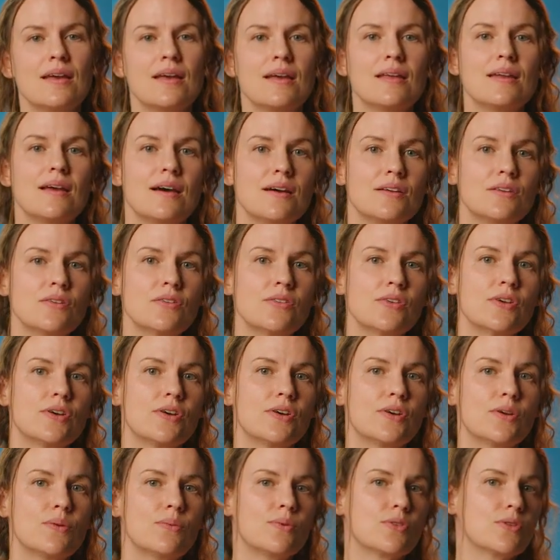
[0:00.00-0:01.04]
In Under the
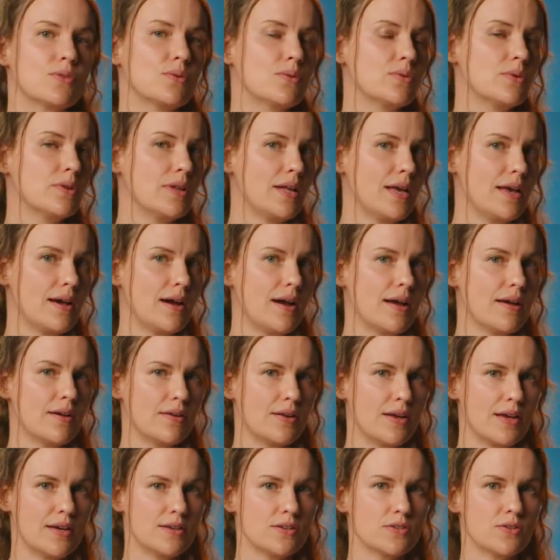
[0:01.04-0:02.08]
Hood with Google AI
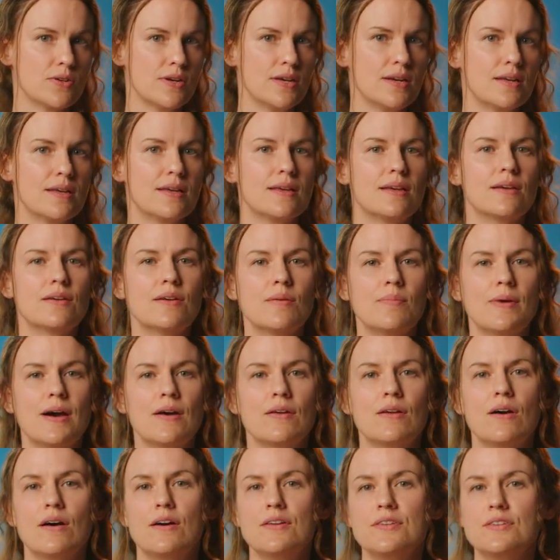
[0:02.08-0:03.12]
on Android, hear
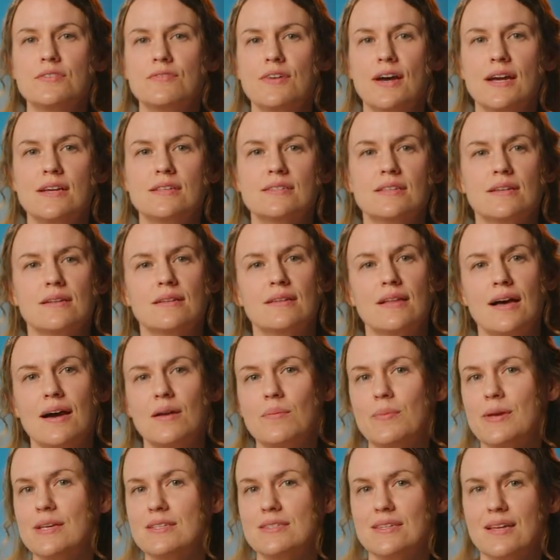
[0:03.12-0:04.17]
about on-device and
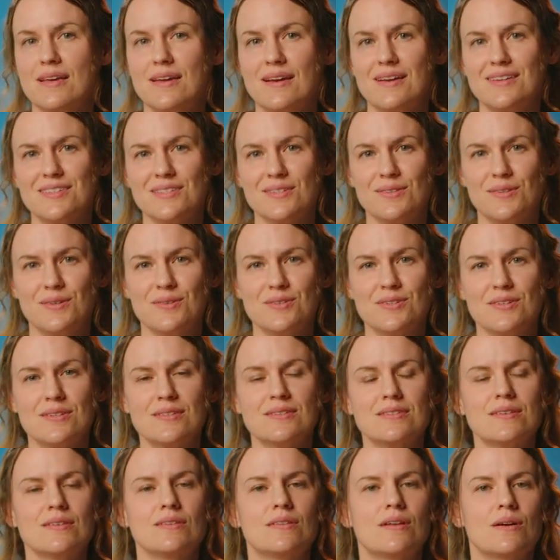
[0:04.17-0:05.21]
cloud-based AI
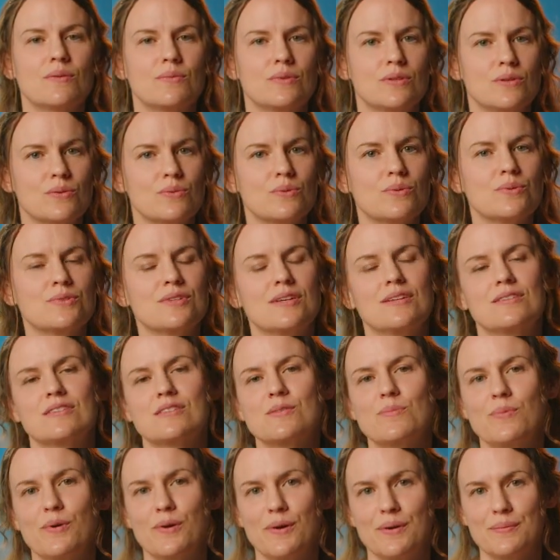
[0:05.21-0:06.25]
solutions along with tools and
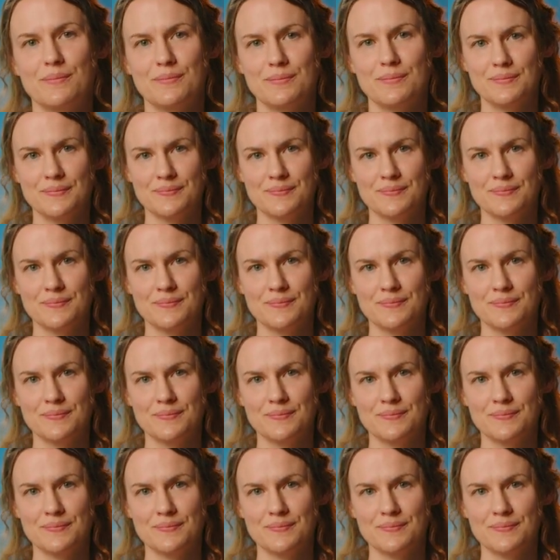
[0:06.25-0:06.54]
support.